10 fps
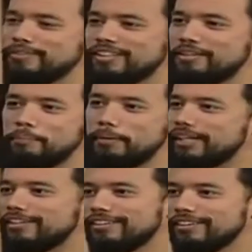the
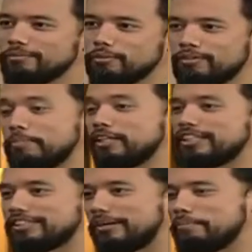big
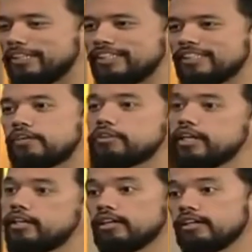remittance companies out
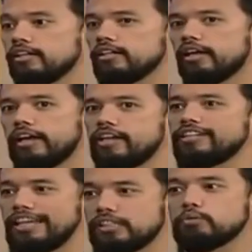there.
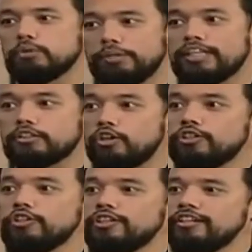And that's the one that
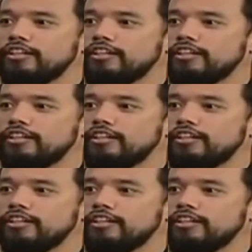caught on.